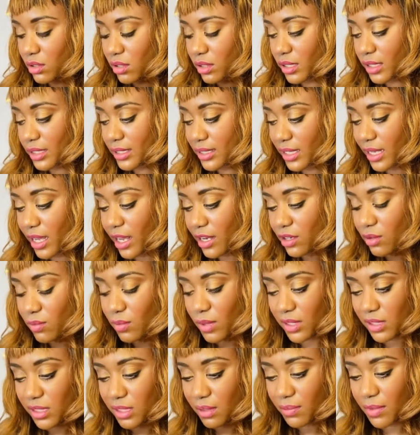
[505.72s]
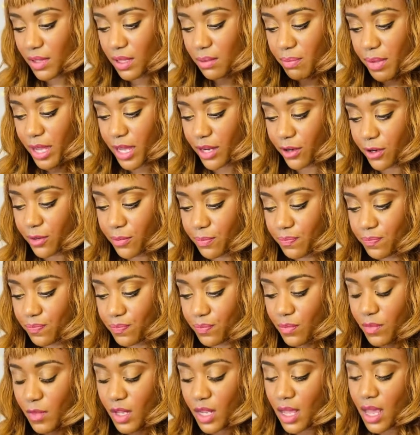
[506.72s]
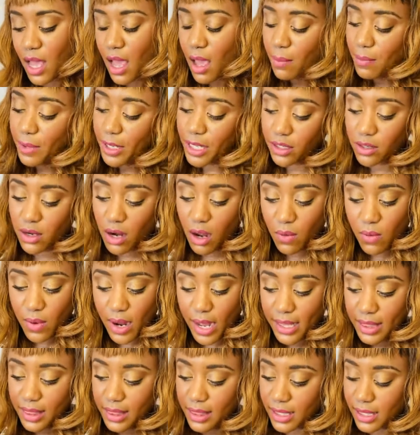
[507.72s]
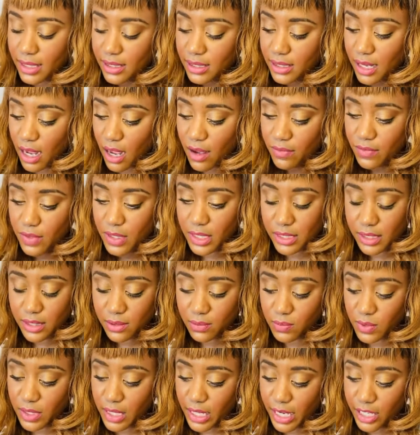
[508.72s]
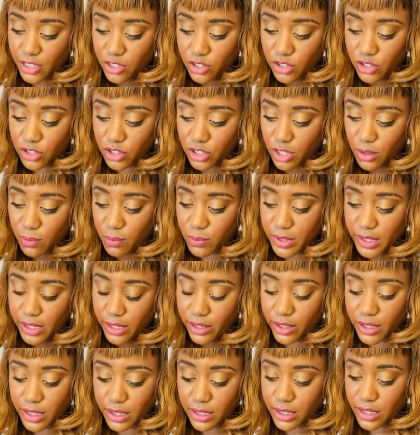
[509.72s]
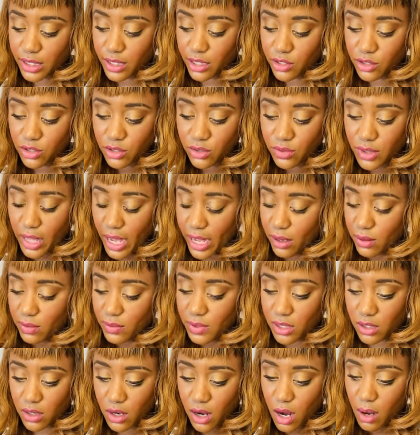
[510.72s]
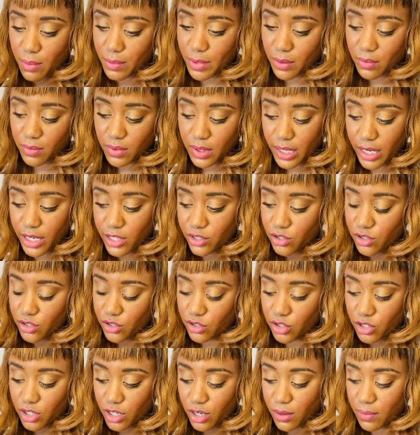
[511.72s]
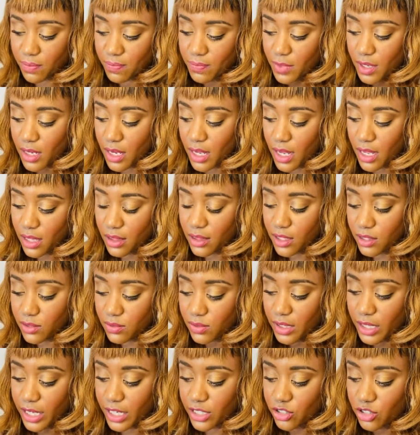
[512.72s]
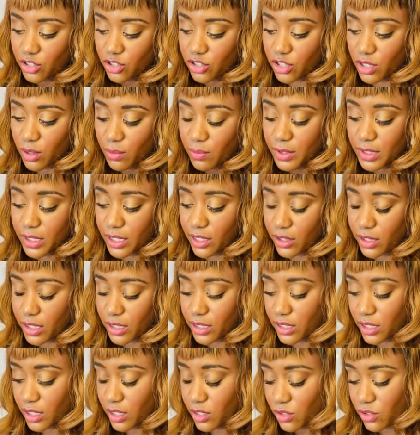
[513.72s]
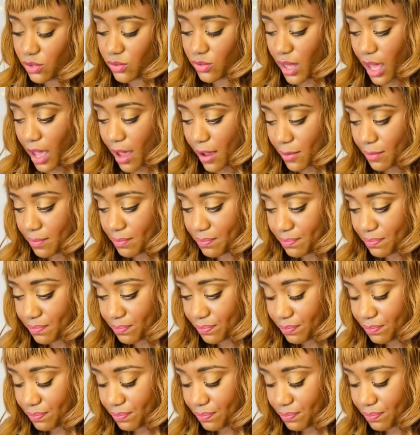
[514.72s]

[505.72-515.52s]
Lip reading: Because again, you want something better. But you know what? This relationship was here to teach you that. It was a karmic relationship. This relationship was here to teach you that.